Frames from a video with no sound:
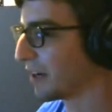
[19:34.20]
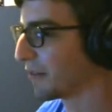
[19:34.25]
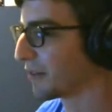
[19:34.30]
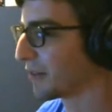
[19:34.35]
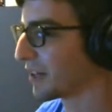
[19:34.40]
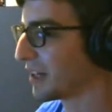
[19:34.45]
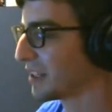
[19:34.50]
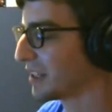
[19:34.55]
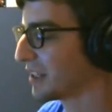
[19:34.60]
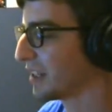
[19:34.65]
I
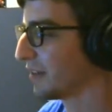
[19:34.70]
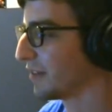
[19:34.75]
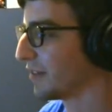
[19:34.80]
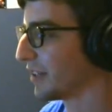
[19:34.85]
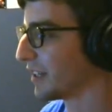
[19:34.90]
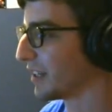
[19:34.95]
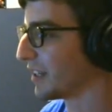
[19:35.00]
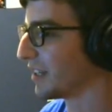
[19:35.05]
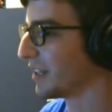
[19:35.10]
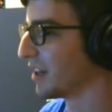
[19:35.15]
forgot to give
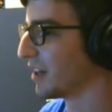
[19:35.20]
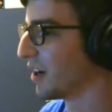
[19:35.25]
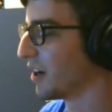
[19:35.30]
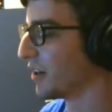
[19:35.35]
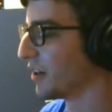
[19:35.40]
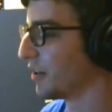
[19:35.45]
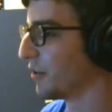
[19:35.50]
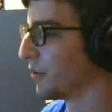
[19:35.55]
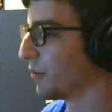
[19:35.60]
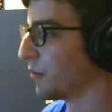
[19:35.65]
like an
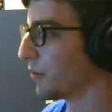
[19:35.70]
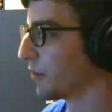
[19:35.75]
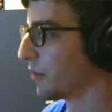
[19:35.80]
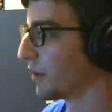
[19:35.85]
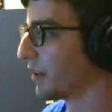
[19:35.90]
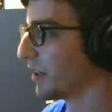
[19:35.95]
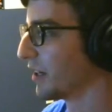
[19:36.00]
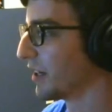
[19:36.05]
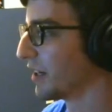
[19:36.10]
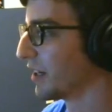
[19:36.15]
audio
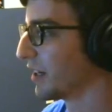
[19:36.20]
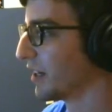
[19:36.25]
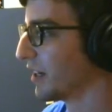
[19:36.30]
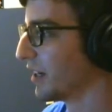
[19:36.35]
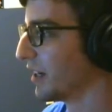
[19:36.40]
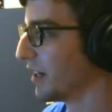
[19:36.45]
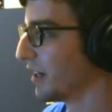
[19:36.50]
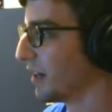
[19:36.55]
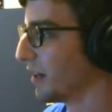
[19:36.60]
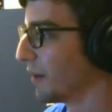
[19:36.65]
warning
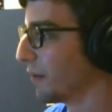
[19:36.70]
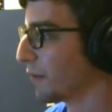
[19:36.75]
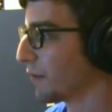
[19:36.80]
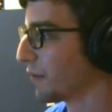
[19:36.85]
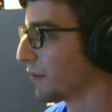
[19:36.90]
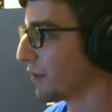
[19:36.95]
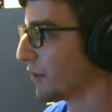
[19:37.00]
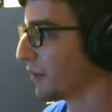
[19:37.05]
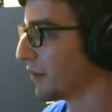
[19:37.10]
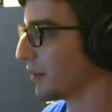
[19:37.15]

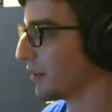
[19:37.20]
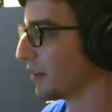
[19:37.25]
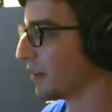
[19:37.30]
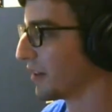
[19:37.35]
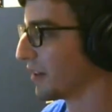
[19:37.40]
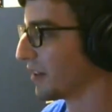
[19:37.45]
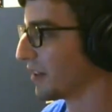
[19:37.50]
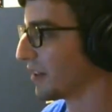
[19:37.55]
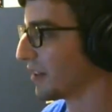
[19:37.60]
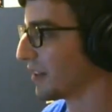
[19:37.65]

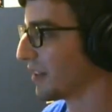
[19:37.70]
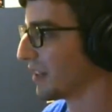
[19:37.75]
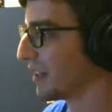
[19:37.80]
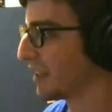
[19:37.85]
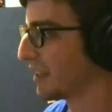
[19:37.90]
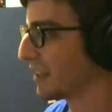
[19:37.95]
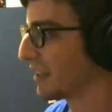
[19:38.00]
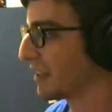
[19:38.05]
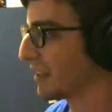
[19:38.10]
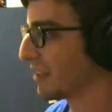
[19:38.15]
for
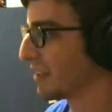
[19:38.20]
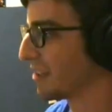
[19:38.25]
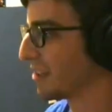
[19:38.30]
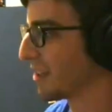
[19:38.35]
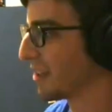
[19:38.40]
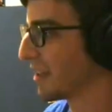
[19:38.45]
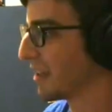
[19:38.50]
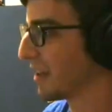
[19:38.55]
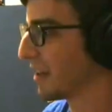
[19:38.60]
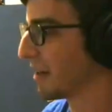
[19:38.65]
like the
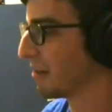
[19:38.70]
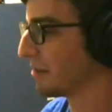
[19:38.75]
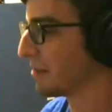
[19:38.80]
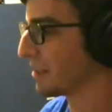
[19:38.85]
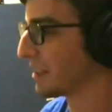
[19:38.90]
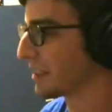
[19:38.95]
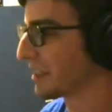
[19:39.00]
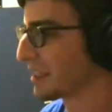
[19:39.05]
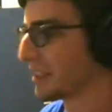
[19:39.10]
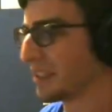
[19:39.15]
shiny
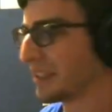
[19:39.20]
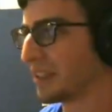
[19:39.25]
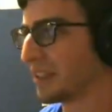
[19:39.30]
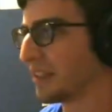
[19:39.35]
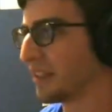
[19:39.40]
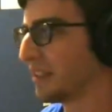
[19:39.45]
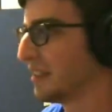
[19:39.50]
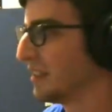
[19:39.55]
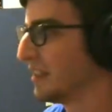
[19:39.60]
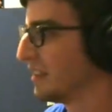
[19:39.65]
objects.
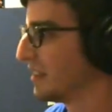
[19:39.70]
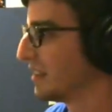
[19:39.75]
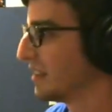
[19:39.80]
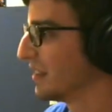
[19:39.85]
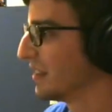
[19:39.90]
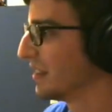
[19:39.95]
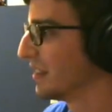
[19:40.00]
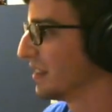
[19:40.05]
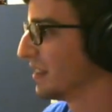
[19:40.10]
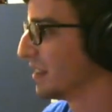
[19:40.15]
They're
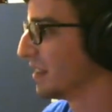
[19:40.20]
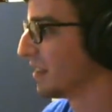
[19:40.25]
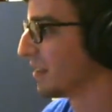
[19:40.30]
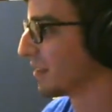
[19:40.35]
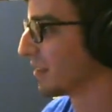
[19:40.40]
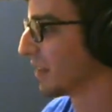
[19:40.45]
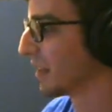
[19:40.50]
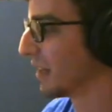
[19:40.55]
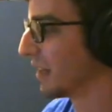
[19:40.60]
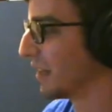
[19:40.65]

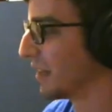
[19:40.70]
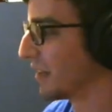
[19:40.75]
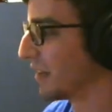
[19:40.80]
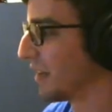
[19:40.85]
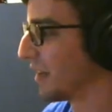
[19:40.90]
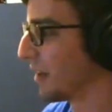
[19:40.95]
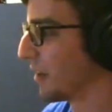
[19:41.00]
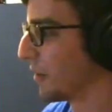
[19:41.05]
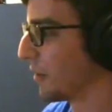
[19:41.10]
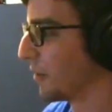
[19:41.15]
kind of
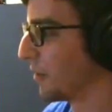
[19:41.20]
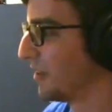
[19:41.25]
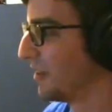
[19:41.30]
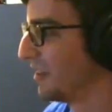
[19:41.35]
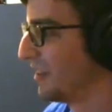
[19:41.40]
loud.